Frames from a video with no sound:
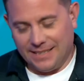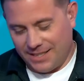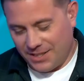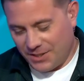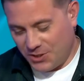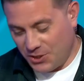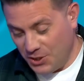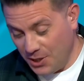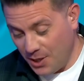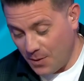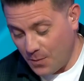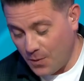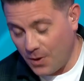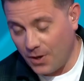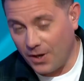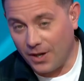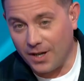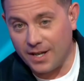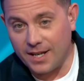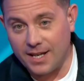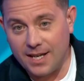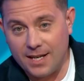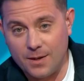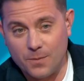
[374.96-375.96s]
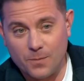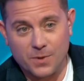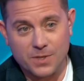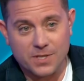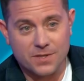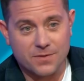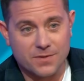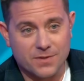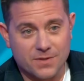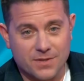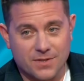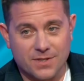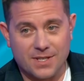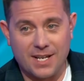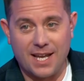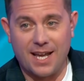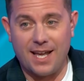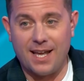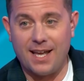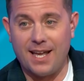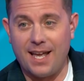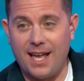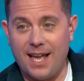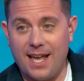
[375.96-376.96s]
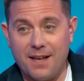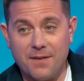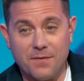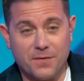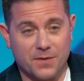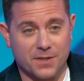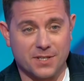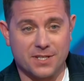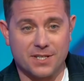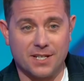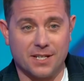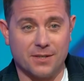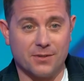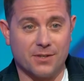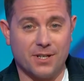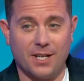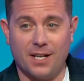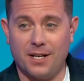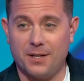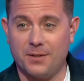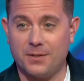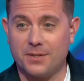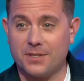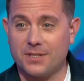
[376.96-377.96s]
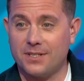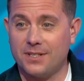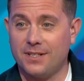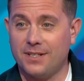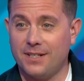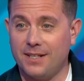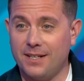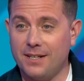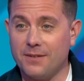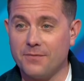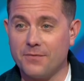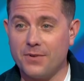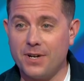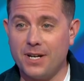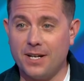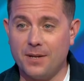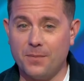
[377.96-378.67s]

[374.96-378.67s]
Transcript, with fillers: Do you know what? It was ever so close. It really